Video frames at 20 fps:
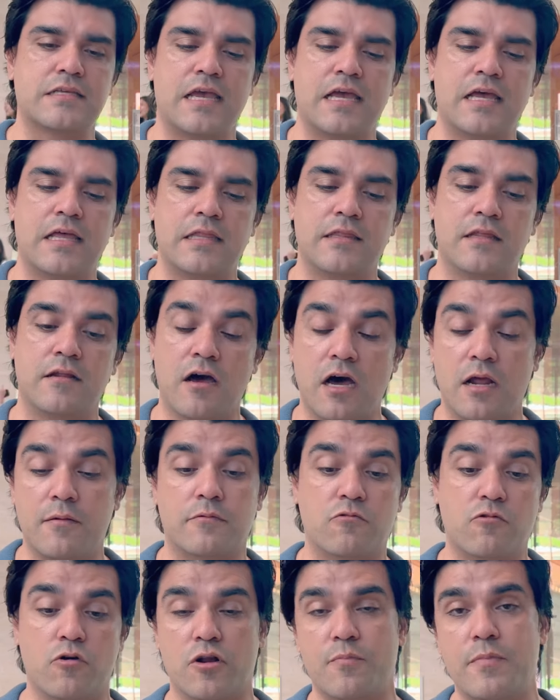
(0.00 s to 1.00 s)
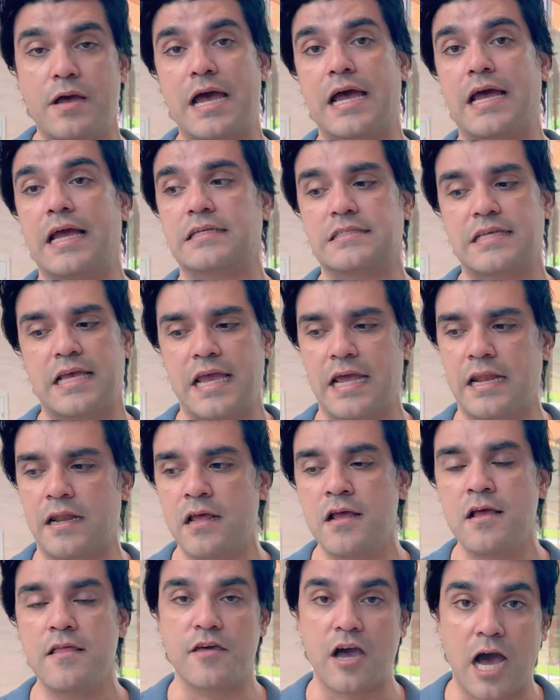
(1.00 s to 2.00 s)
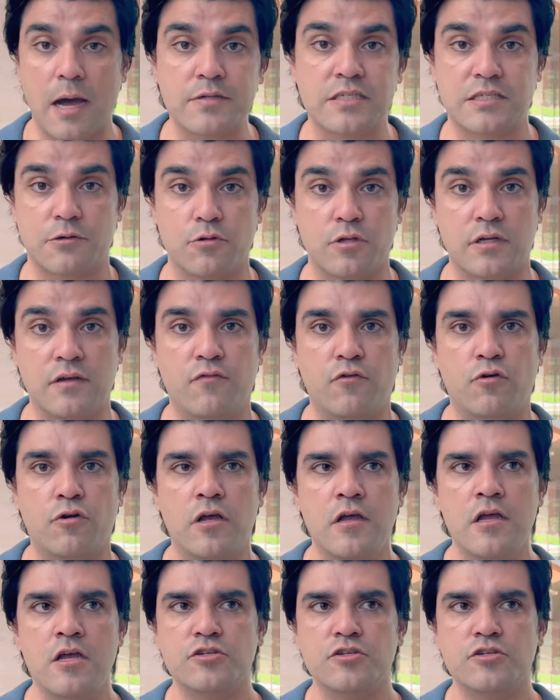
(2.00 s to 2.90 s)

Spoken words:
and the non-quota bags and the objects that we're looking for.